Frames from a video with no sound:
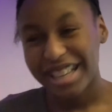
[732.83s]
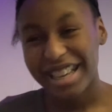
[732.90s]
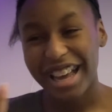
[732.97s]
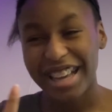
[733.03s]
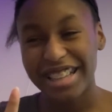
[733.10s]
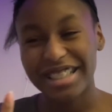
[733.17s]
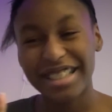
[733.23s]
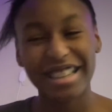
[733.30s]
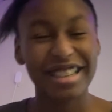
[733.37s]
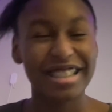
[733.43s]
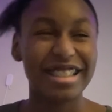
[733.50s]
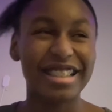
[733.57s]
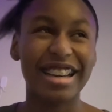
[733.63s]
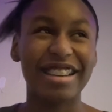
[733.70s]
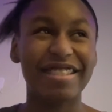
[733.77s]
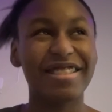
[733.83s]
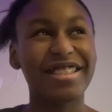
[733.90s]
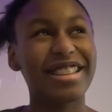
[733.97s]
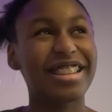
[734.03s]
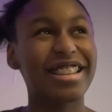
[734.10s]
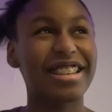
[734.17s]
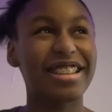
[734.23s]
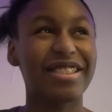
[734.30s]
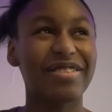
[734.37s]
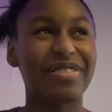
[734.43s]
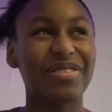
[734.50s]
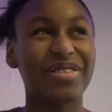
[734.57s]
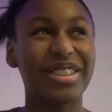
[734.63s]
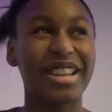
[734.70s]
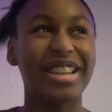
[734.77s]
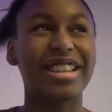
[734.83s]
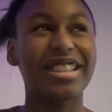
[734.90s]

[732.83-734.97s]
it's crazy. I really think I'm forgetting